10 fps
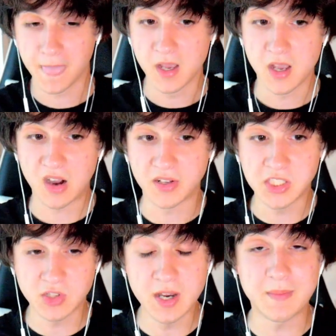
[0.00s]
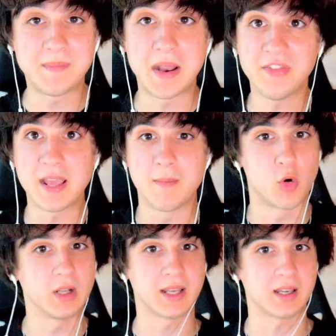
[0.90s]
On stream, I'm definitely a more,
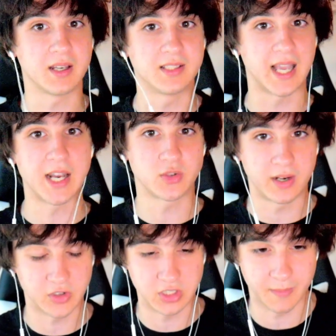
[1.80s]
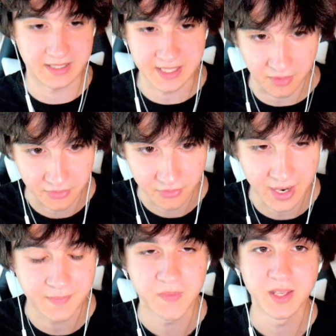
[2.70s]
like, exaggerated version of myself,
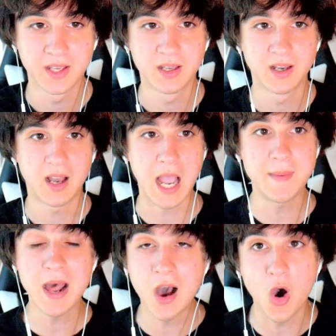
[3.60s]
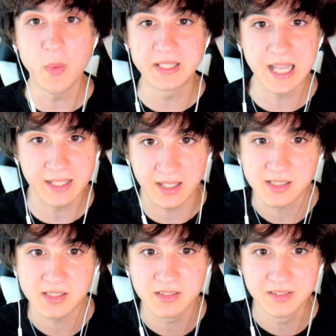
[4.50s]
right? I'm not always like
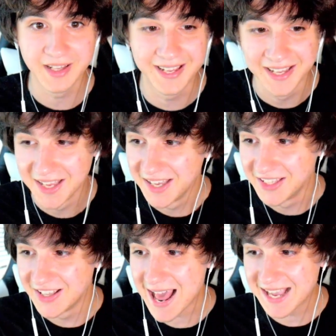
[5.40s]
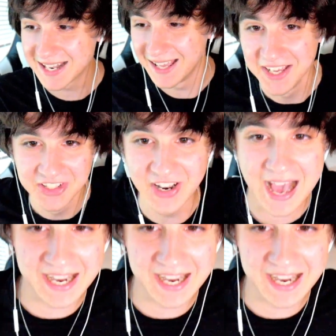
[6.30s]
this. You're not gonna